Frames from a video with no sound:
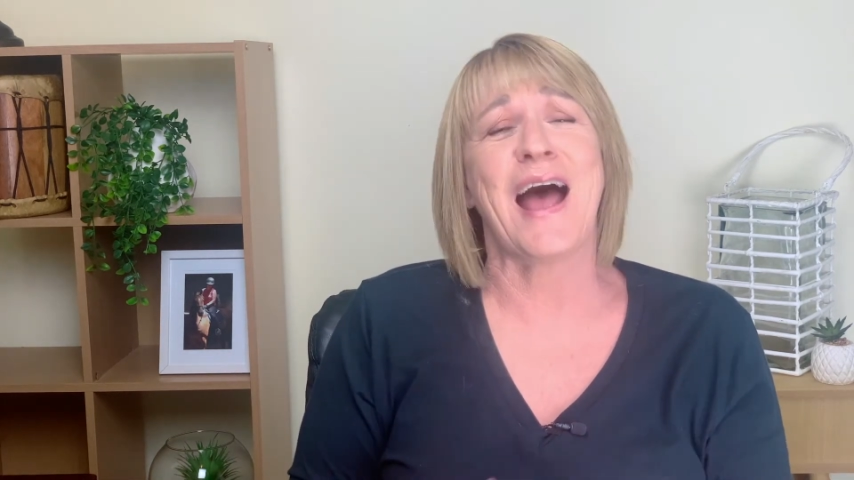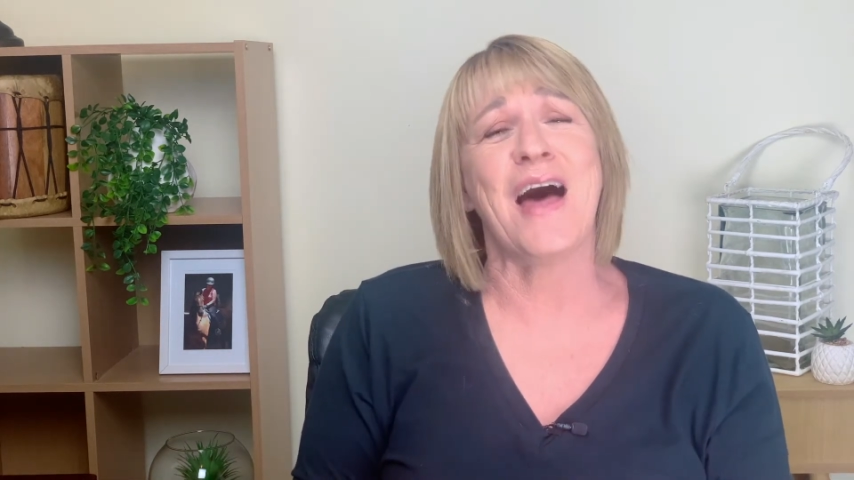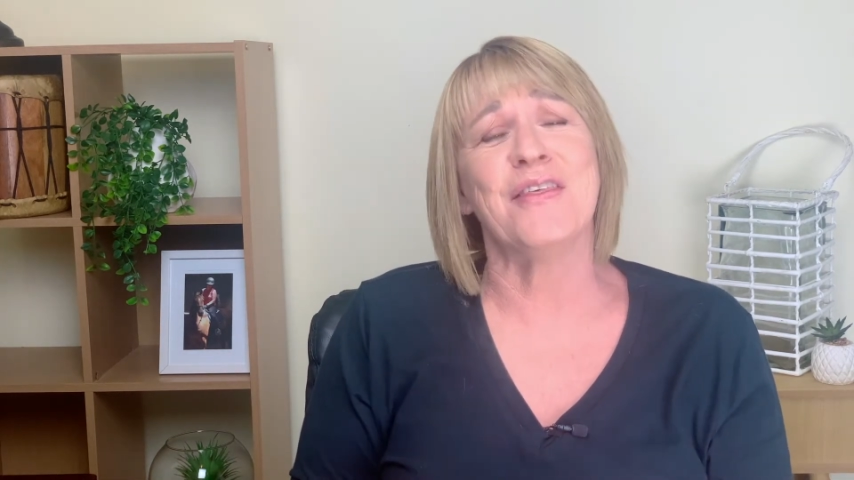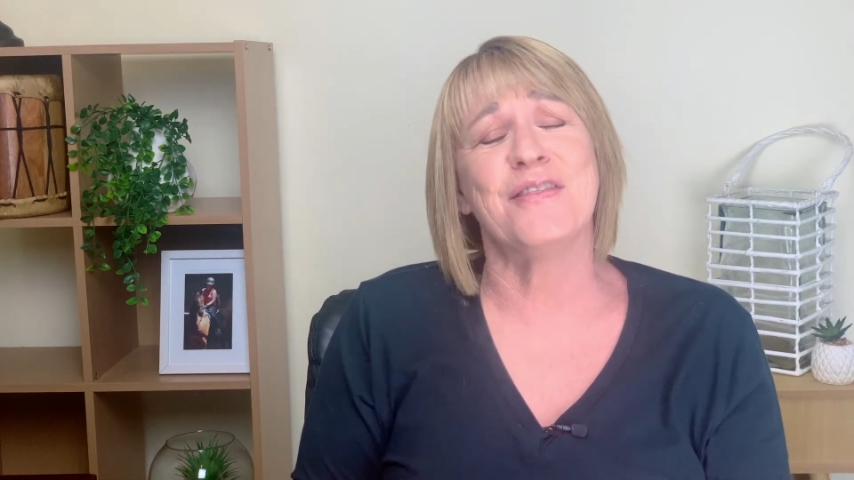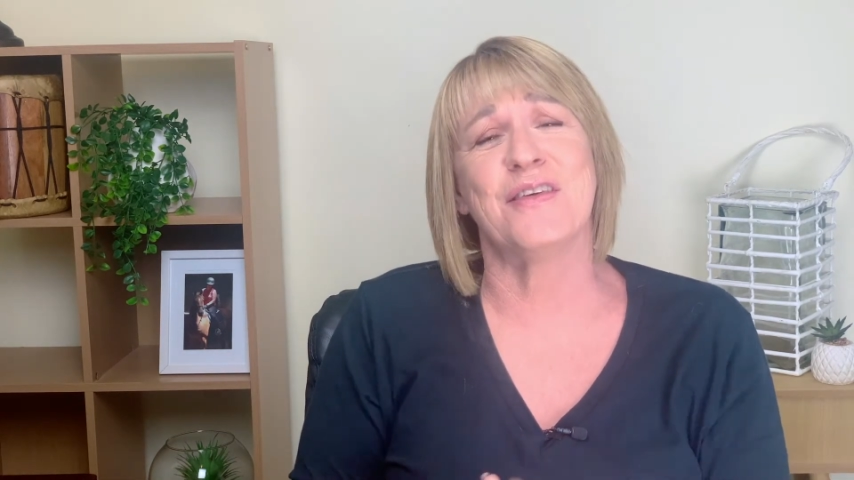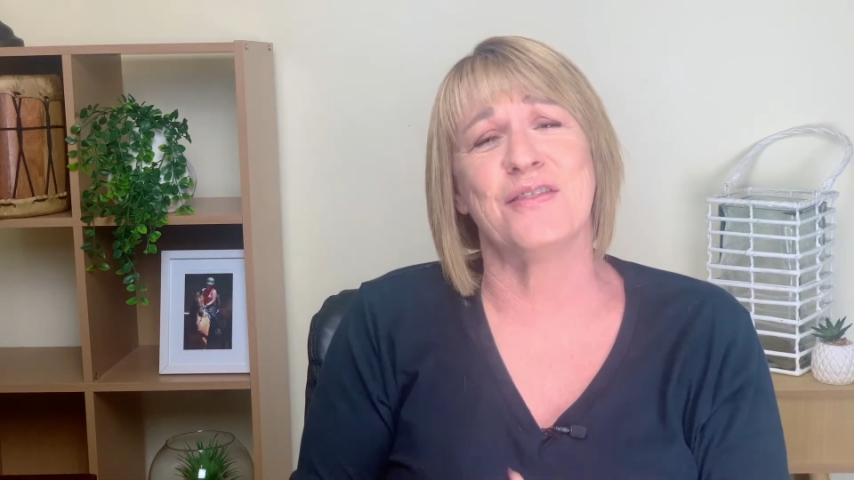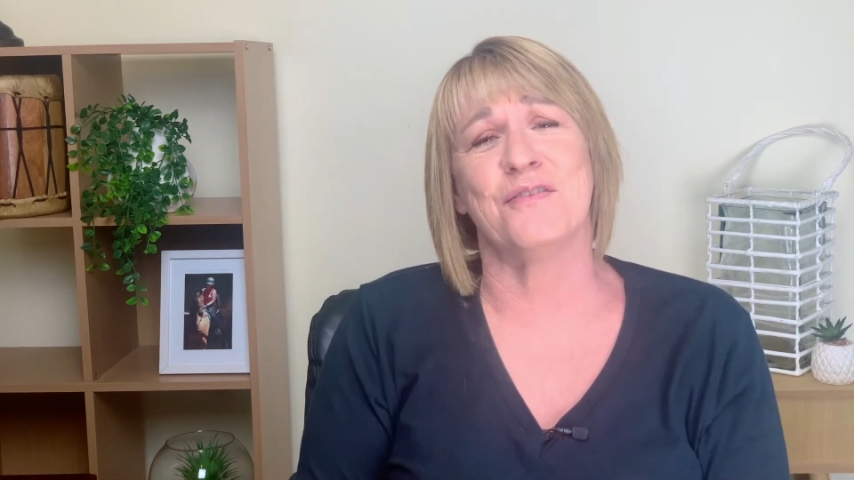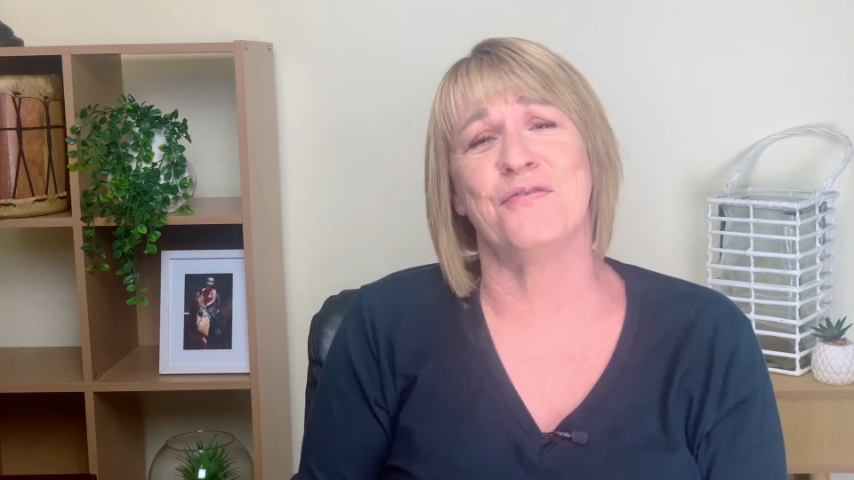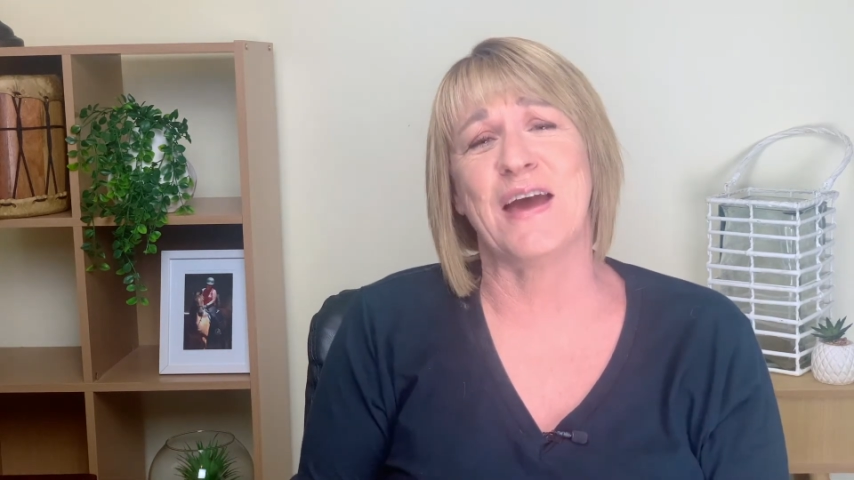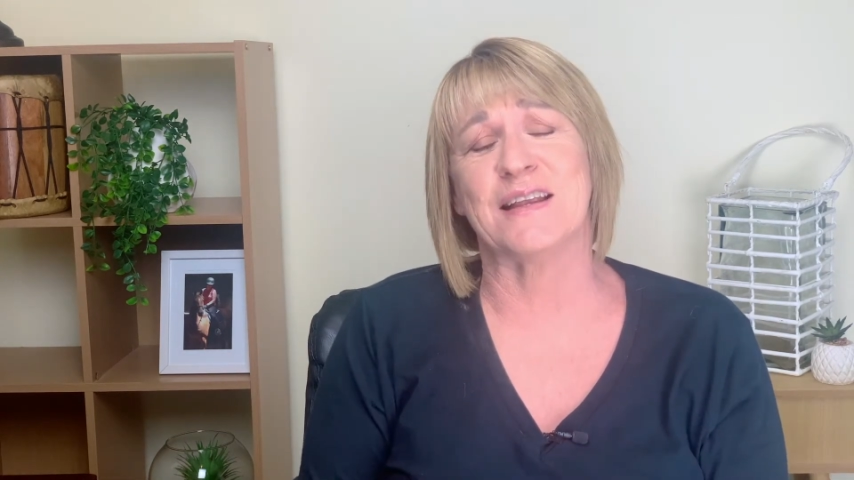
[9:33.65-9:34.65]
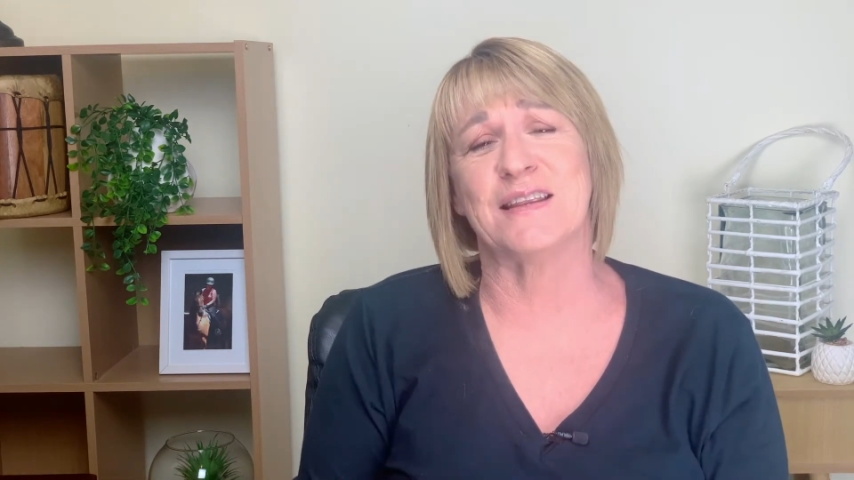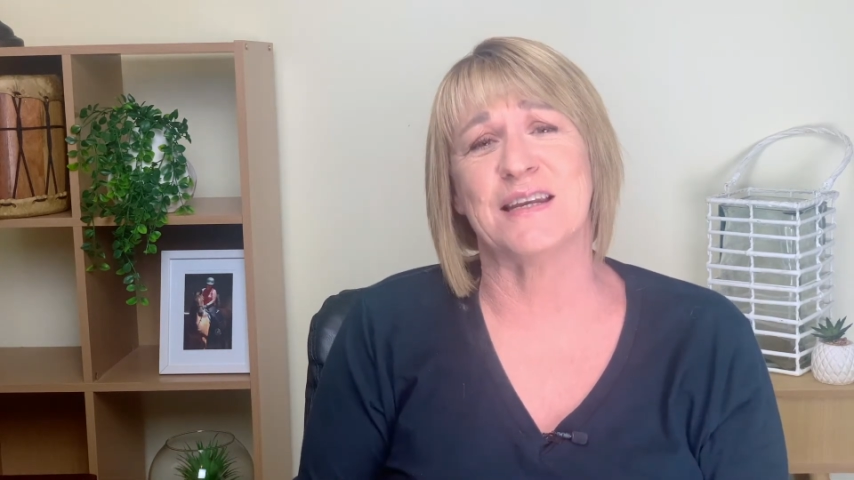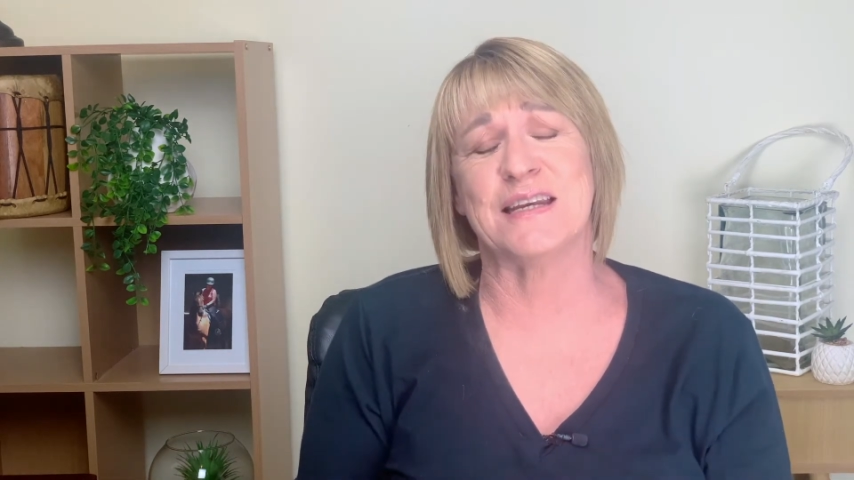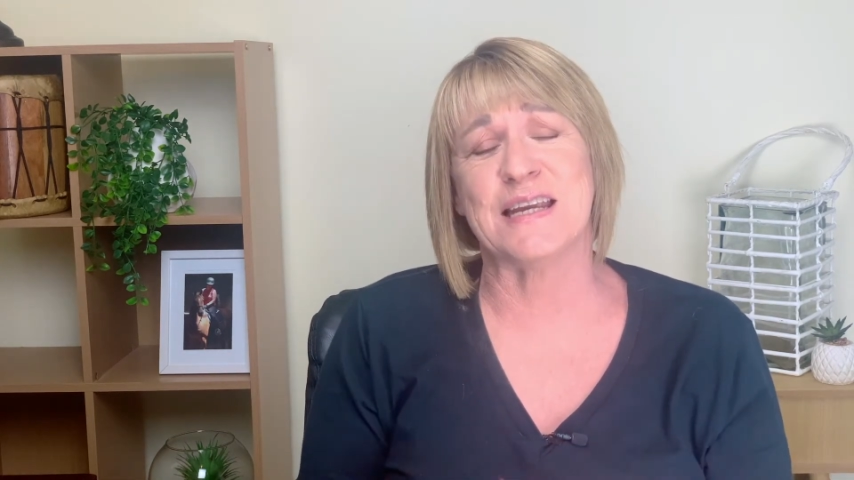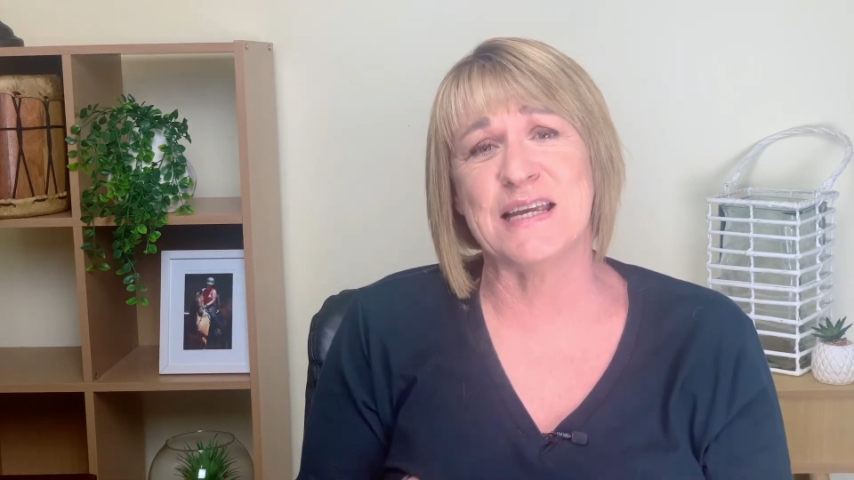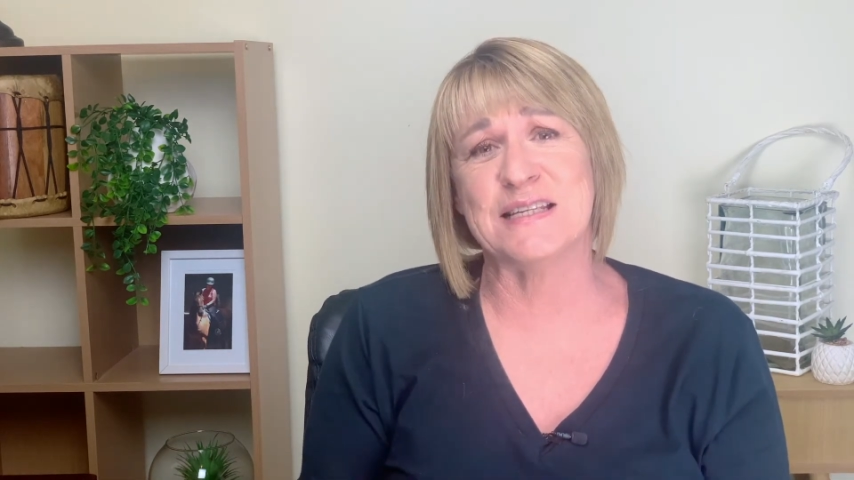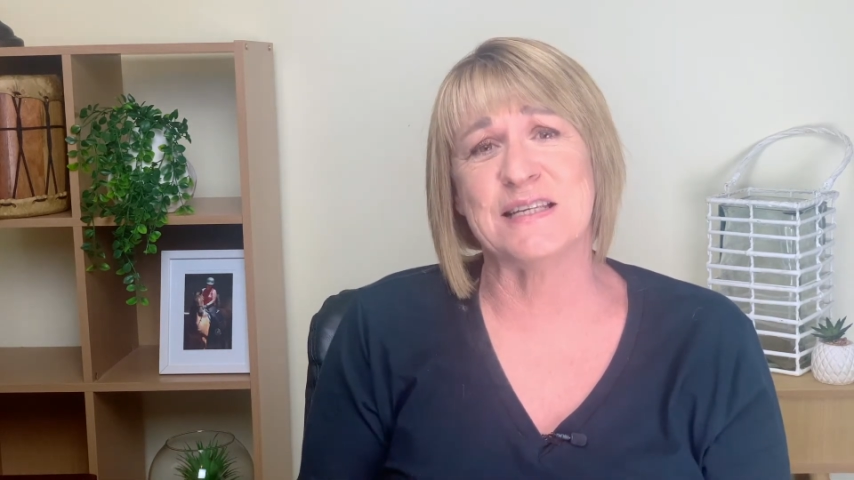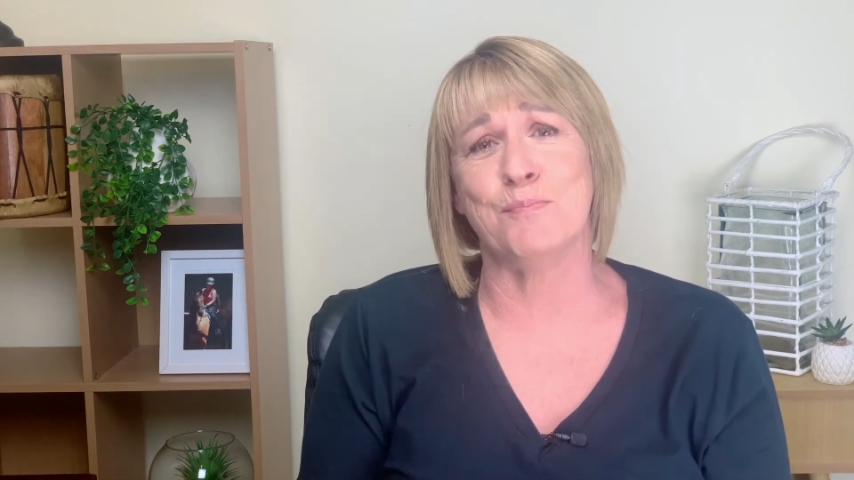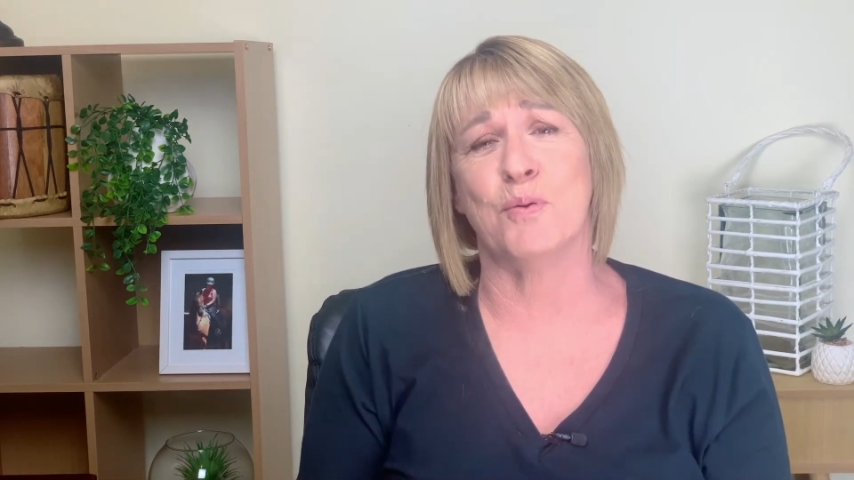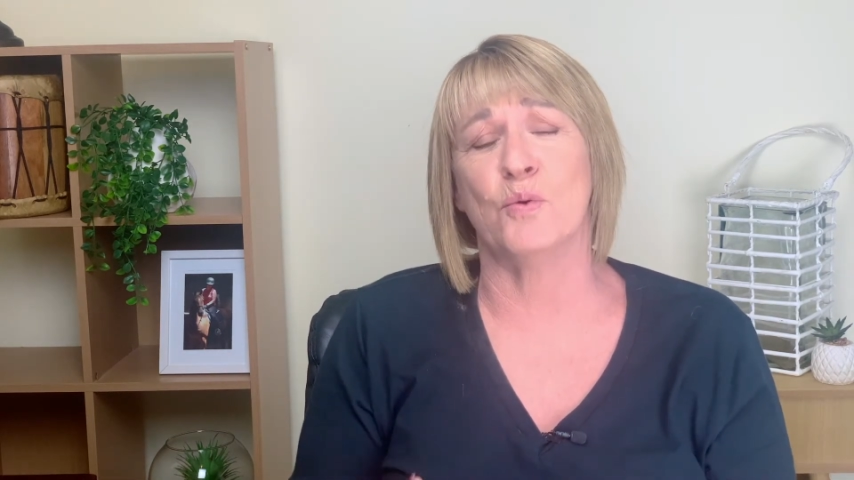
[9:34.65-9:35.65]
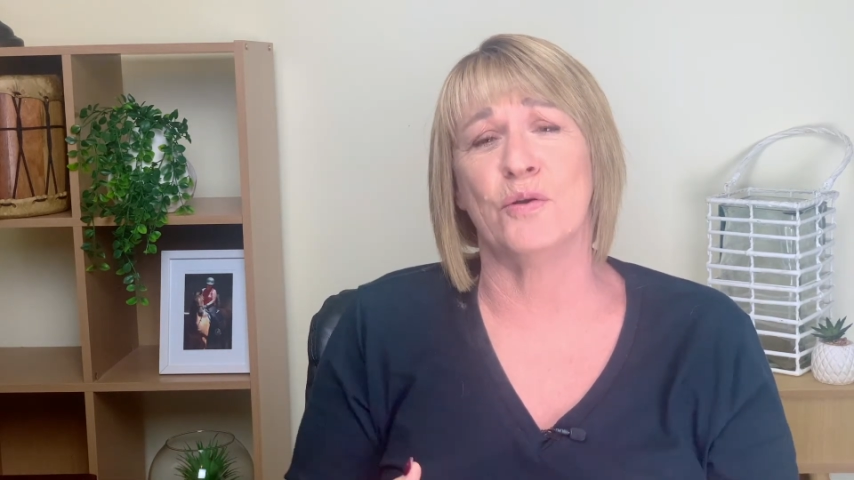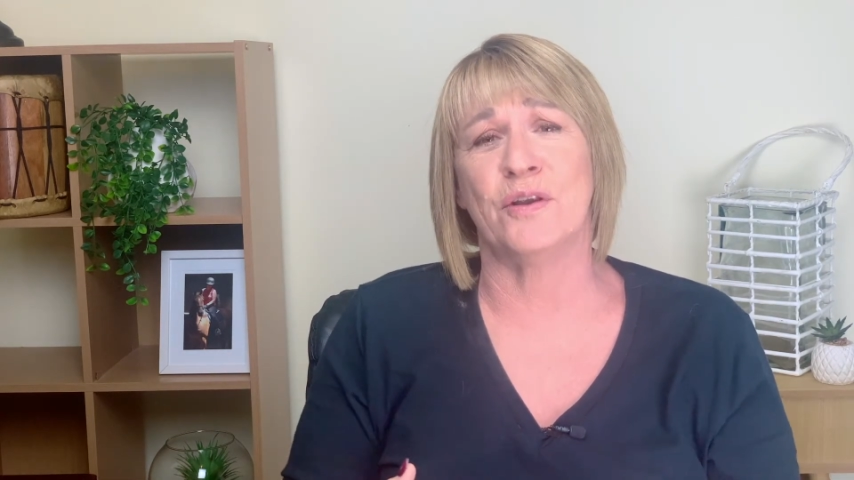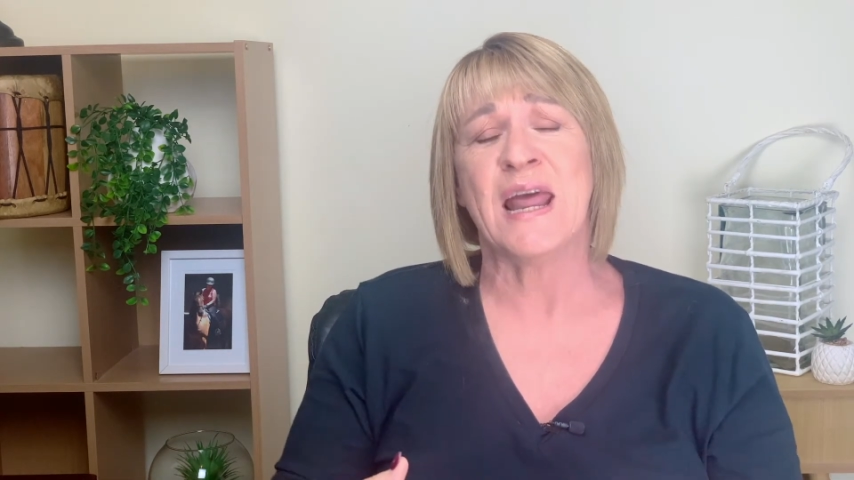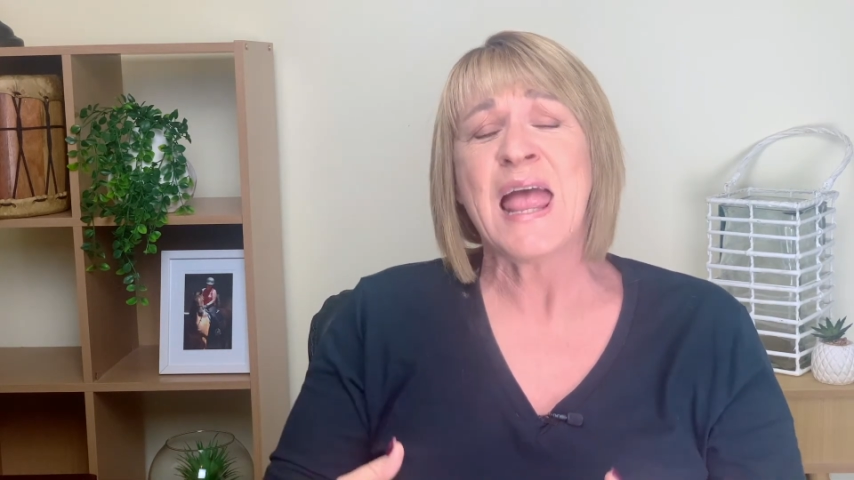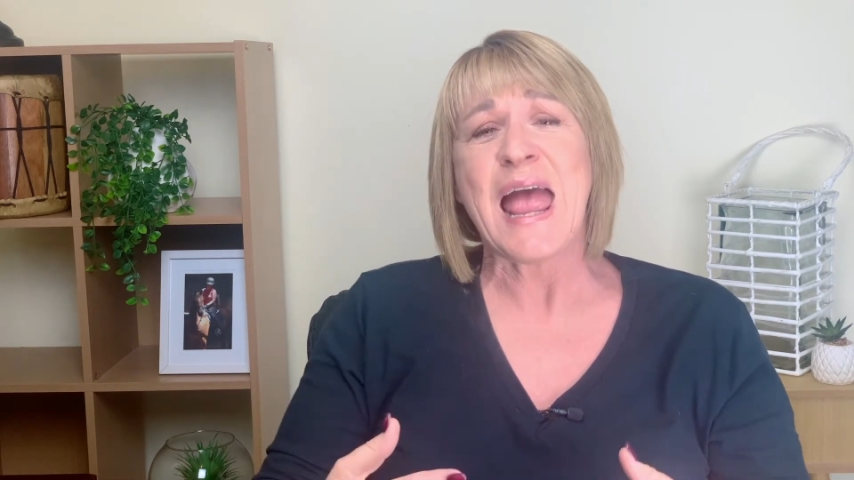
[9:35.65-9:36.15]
other than the fact that it is important,